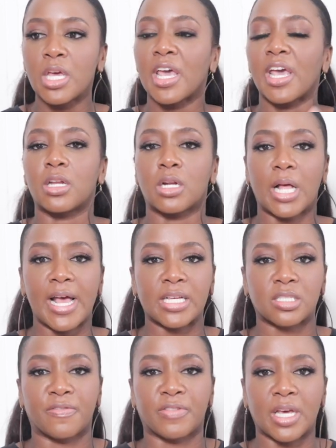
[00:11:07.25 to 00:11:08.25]
and then I'll ask
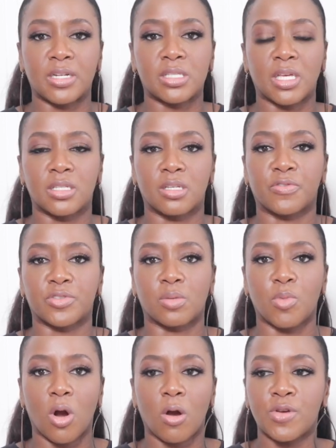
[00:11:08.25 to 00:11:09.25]
the flight attendant for
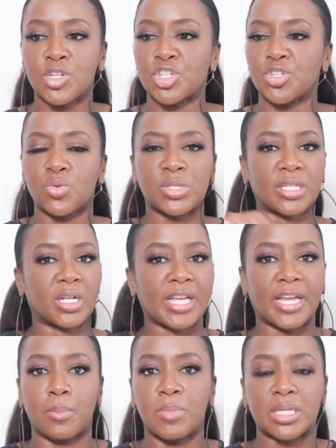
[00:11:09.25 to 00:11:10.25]
some orange juice and I'll
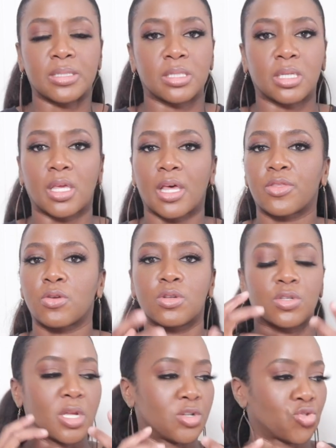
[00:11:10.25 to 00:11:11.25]
kind of mix it together
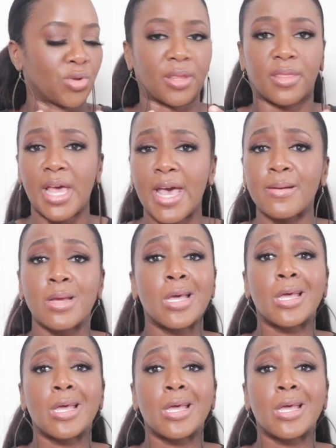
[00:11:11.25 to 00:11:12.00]
and, and drink that.